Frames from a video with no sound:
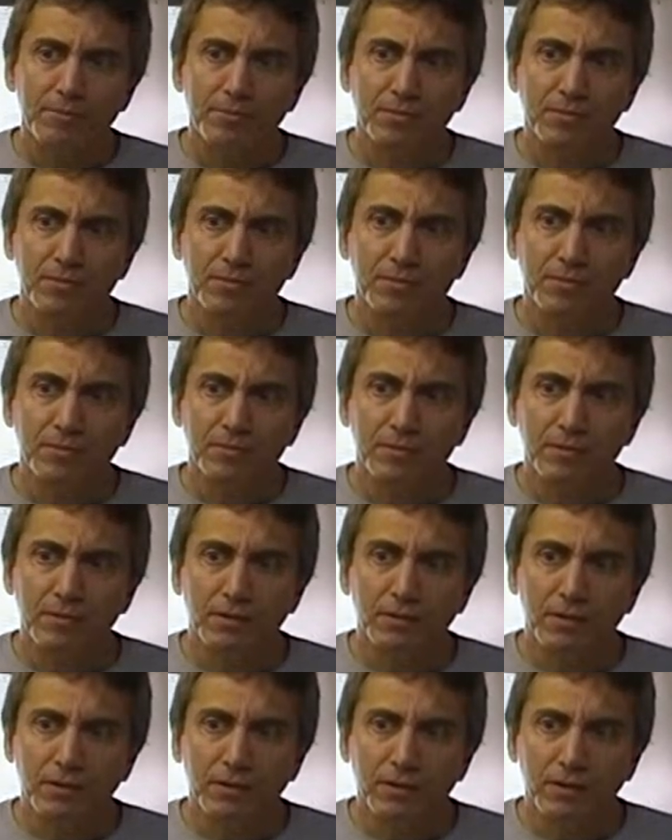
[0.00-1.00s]
they take
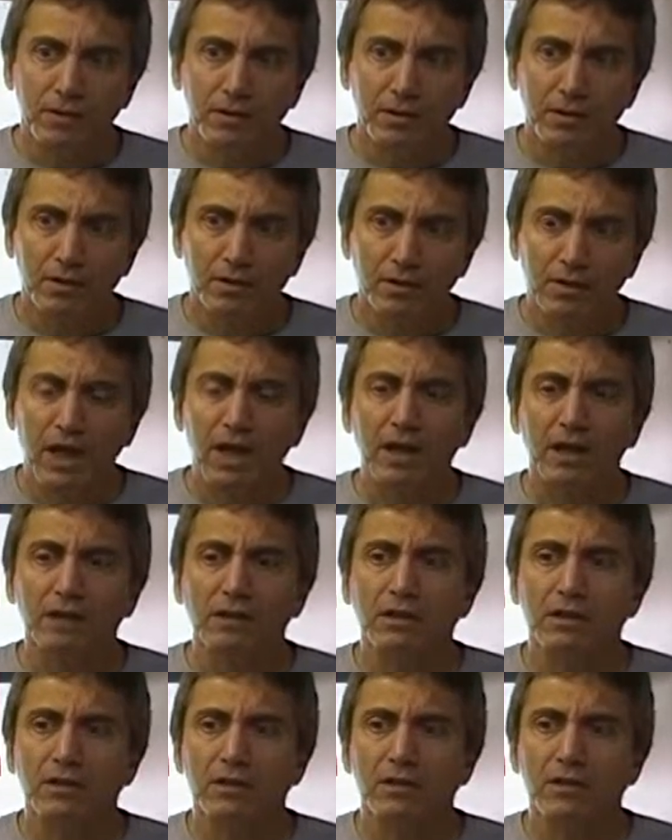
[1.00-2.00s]
you aside like, they
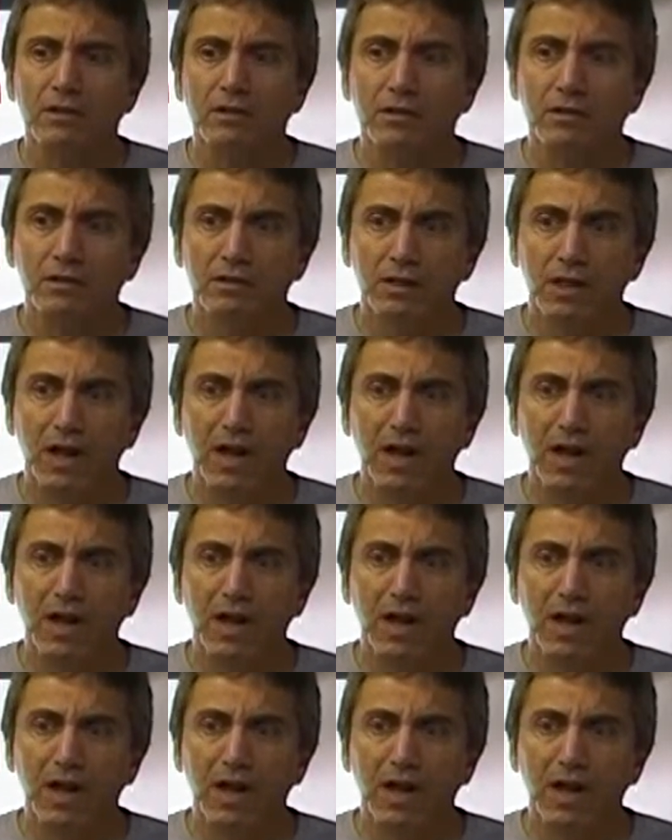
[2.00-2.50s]
interview you.